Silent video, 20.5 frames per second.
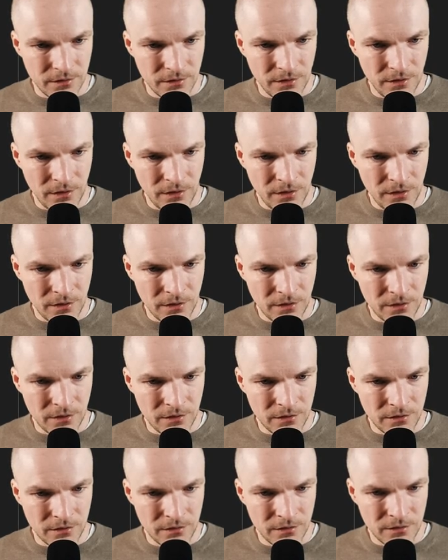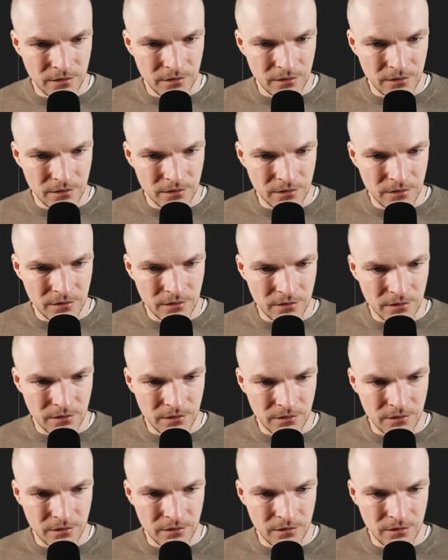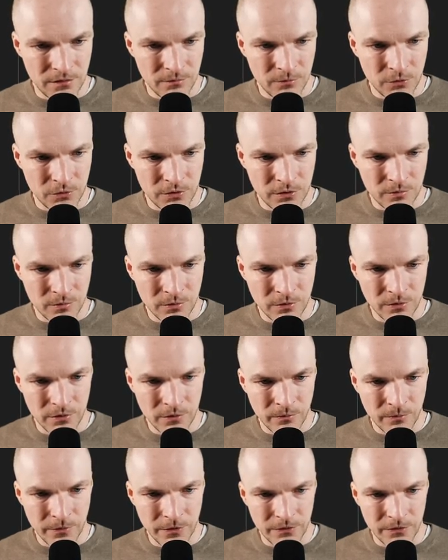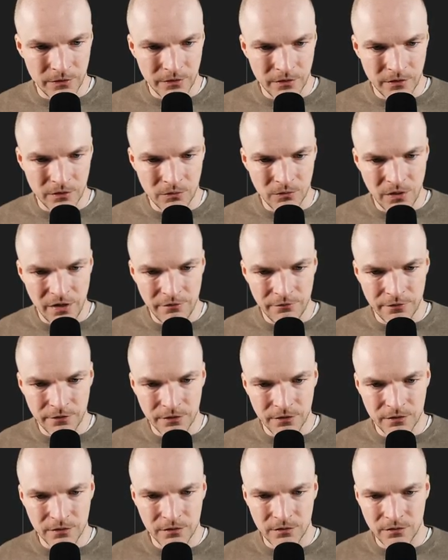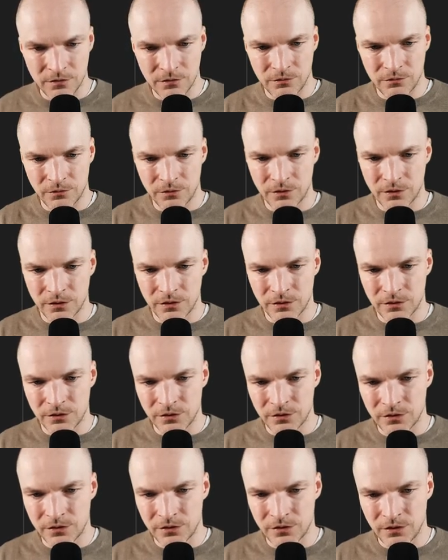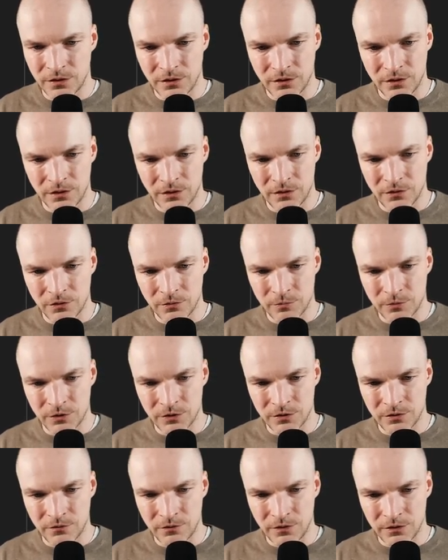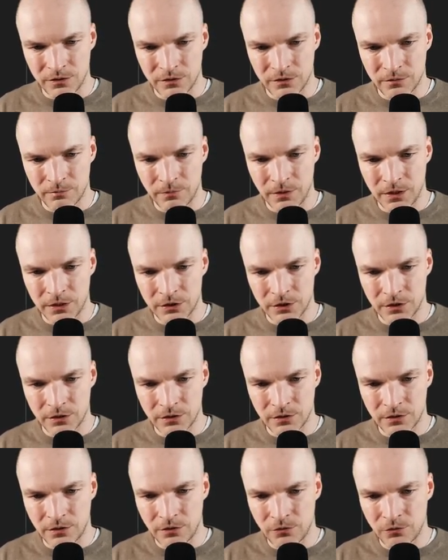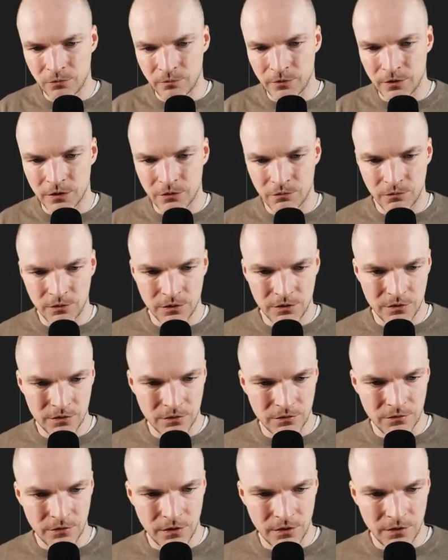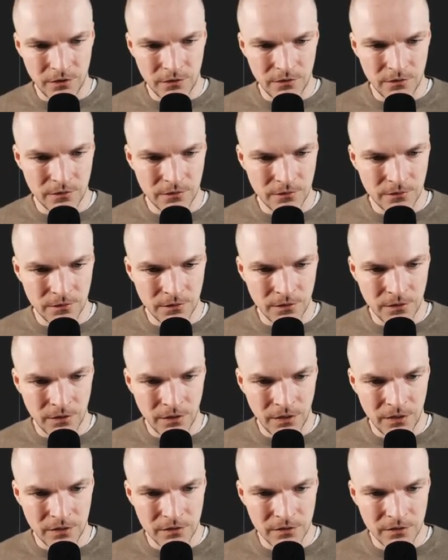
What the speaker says: And this is the most important part. Tile graphics. We're going to just say objects, devices, magic cube that we just created has